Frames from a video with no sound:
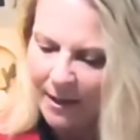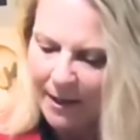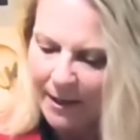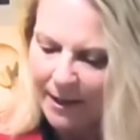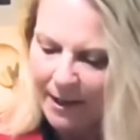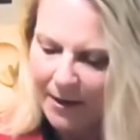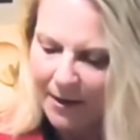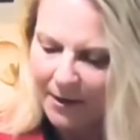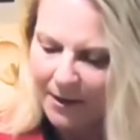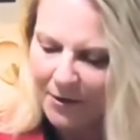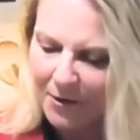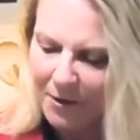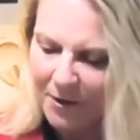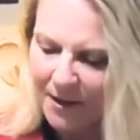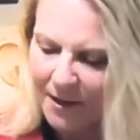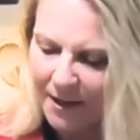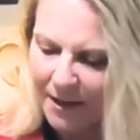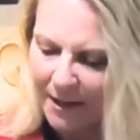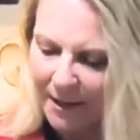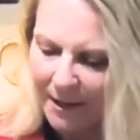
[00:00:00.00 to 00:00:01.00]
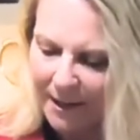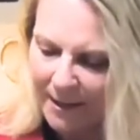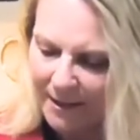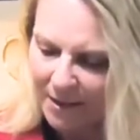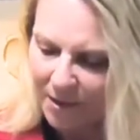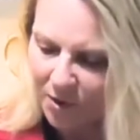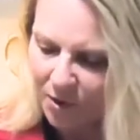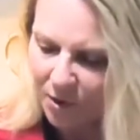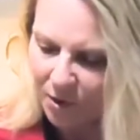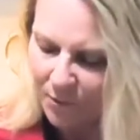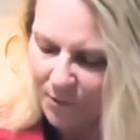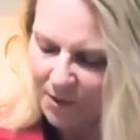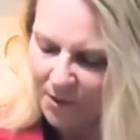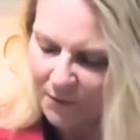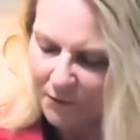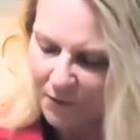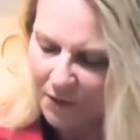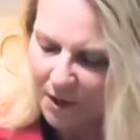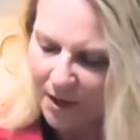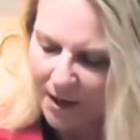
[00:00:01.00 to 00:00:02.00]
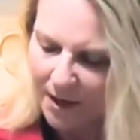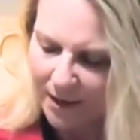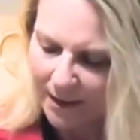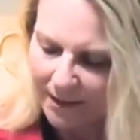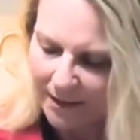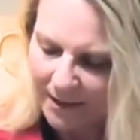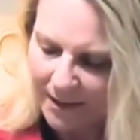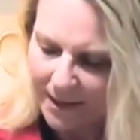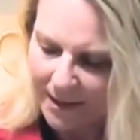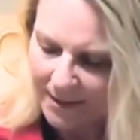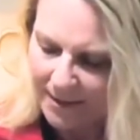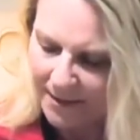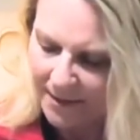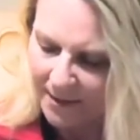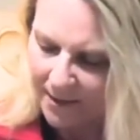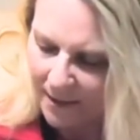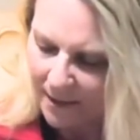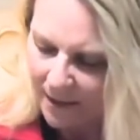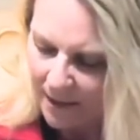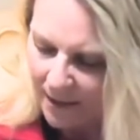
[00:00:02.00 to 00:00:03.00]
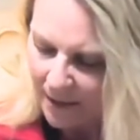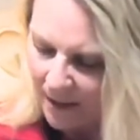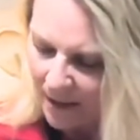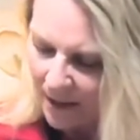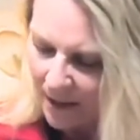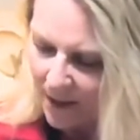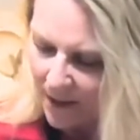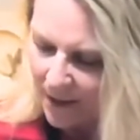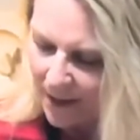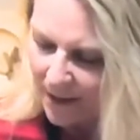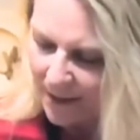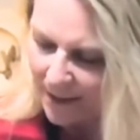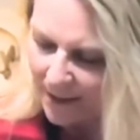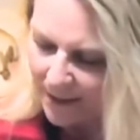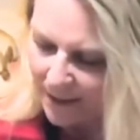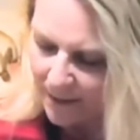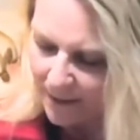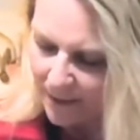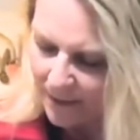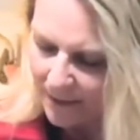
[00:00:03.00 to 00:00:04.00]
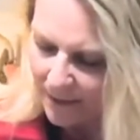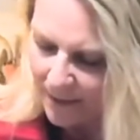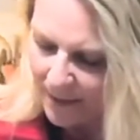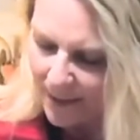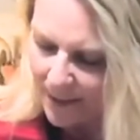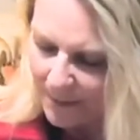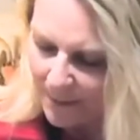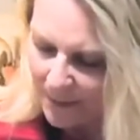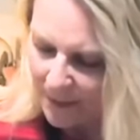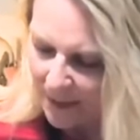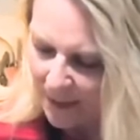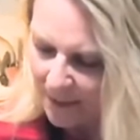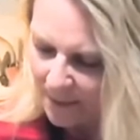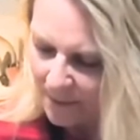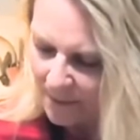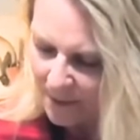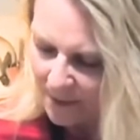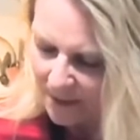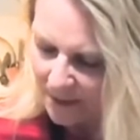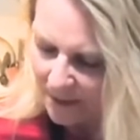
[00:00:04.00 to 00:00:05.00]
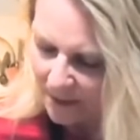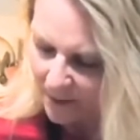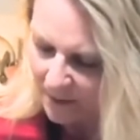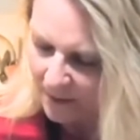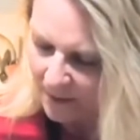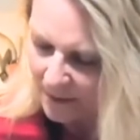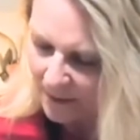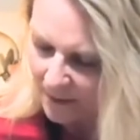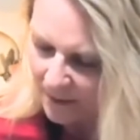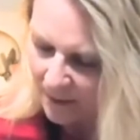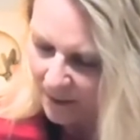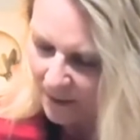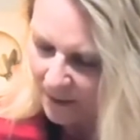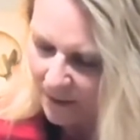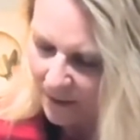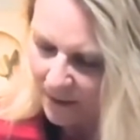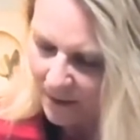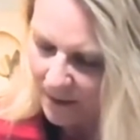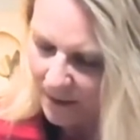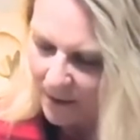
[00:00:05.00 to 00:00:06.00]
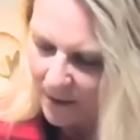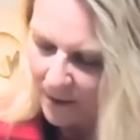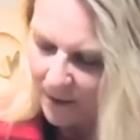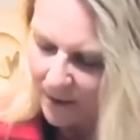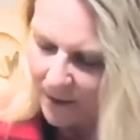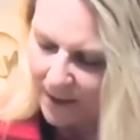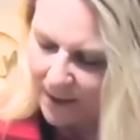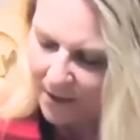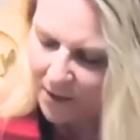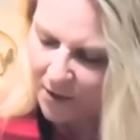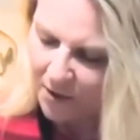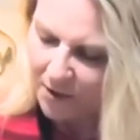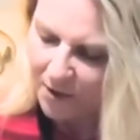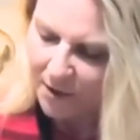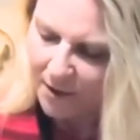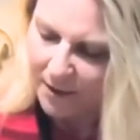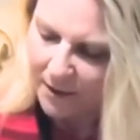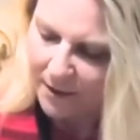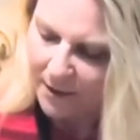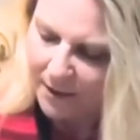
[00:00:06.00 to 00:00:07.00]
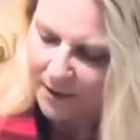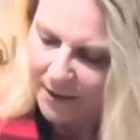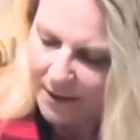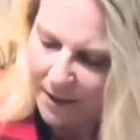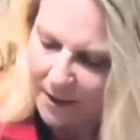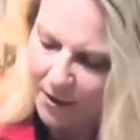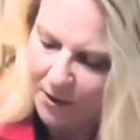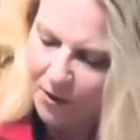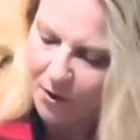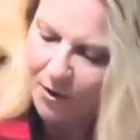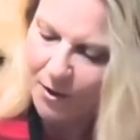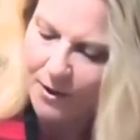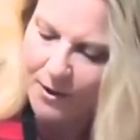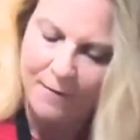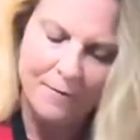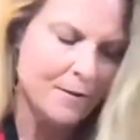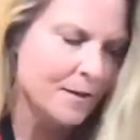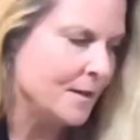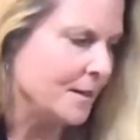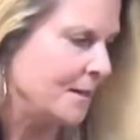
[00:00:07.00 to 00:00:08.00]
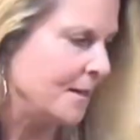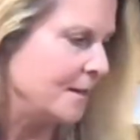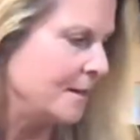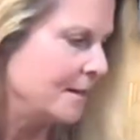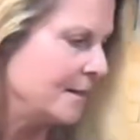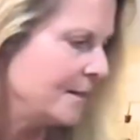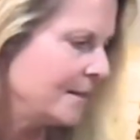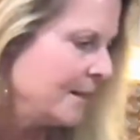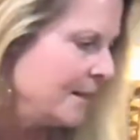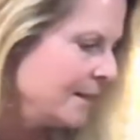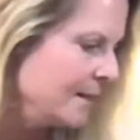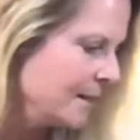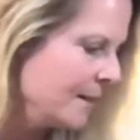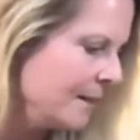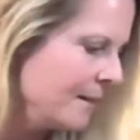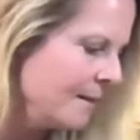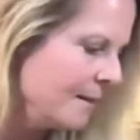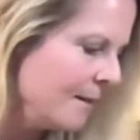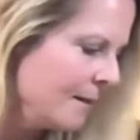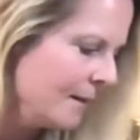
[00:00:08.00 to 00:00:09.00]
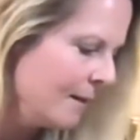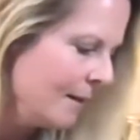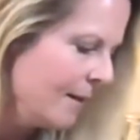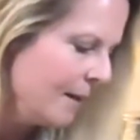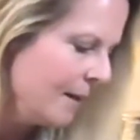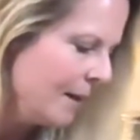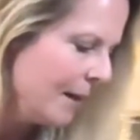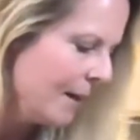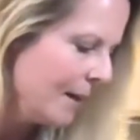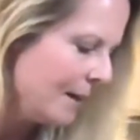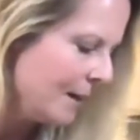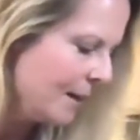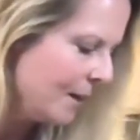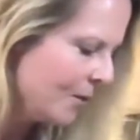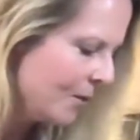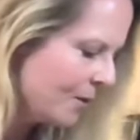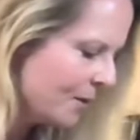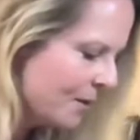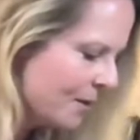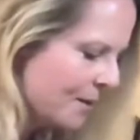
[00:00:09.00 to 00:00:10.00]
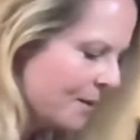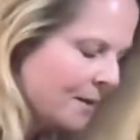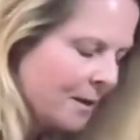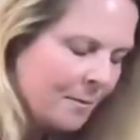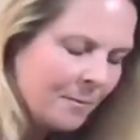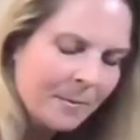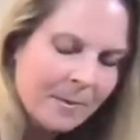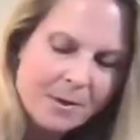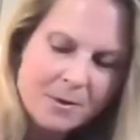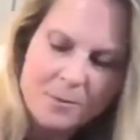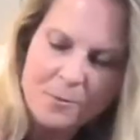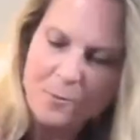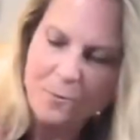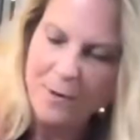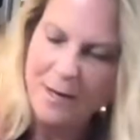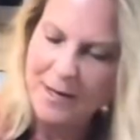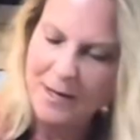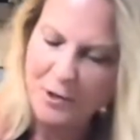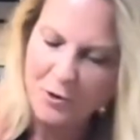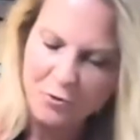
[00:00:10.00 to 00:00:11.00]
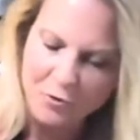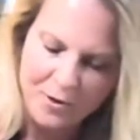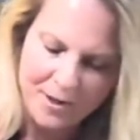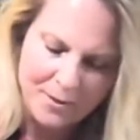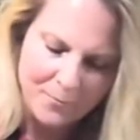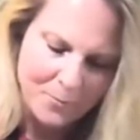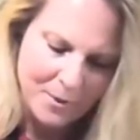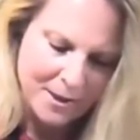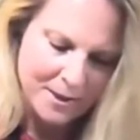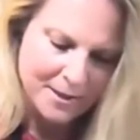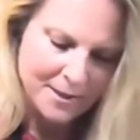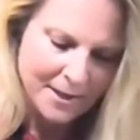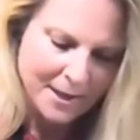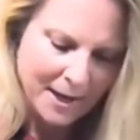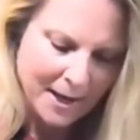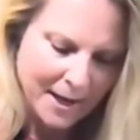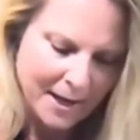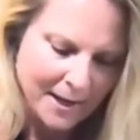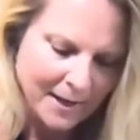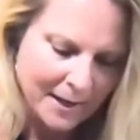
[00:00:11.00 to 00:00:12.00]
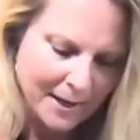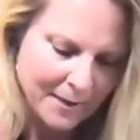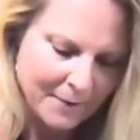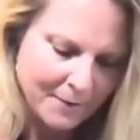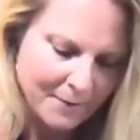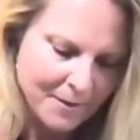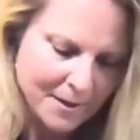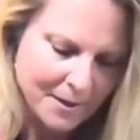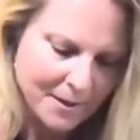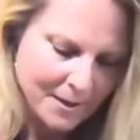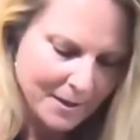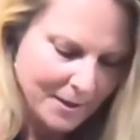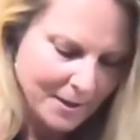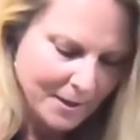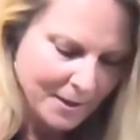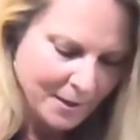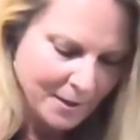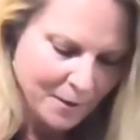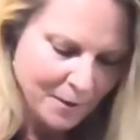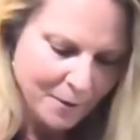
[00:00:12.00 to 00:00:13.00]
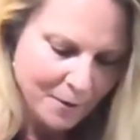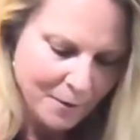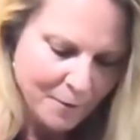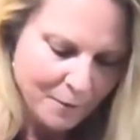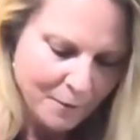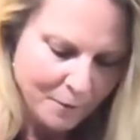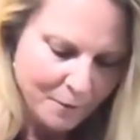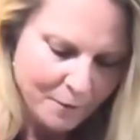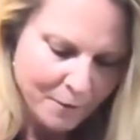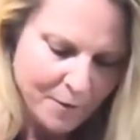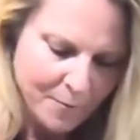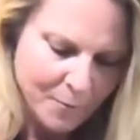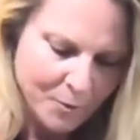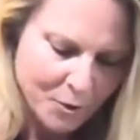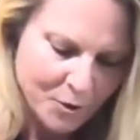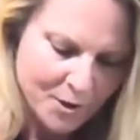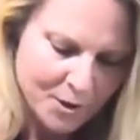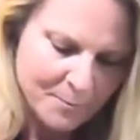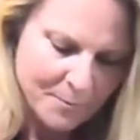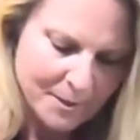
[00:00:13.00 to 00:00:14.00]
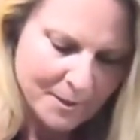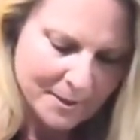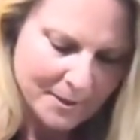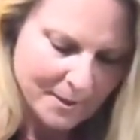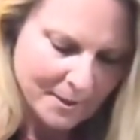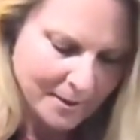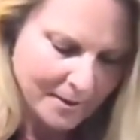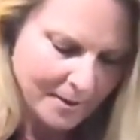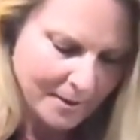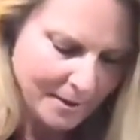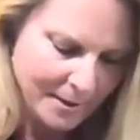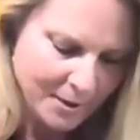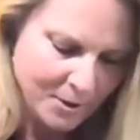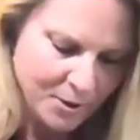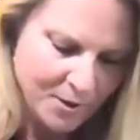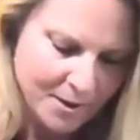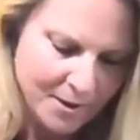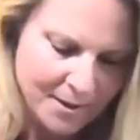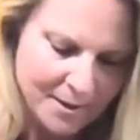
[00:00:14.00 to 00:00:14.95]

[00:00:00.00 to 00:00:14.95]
Now another thing I like to do is for the holidays, I get the M&Ms that are the color of the season, and here are some red and green ones I had left from Christmas, and you can